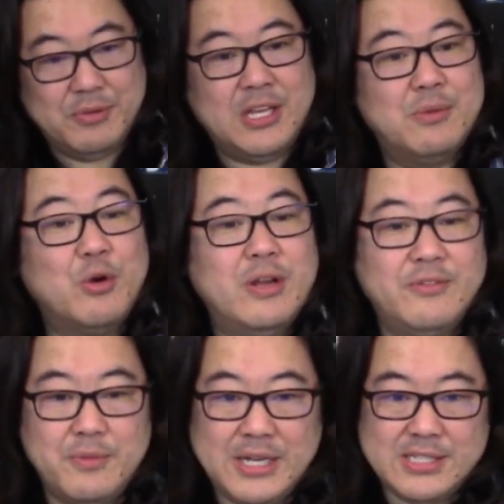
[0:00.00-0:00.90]
we need more
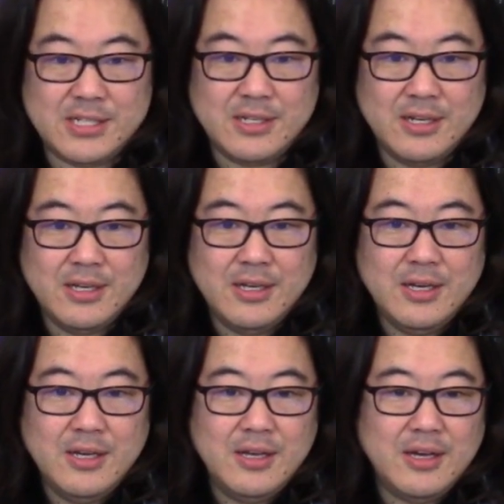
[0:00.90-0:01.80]
information
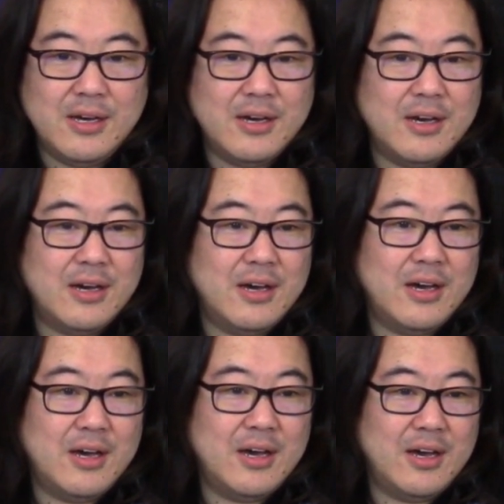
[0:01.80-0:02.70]

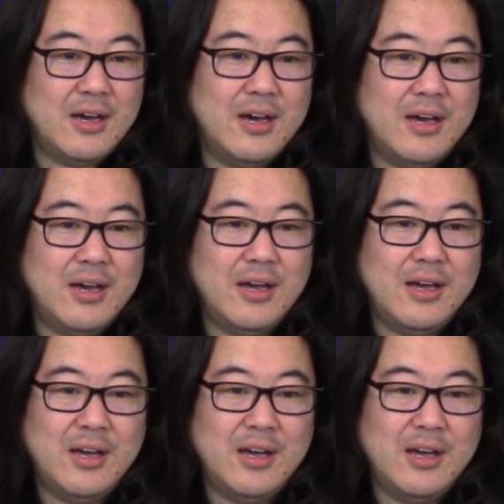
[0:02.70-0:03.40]
uh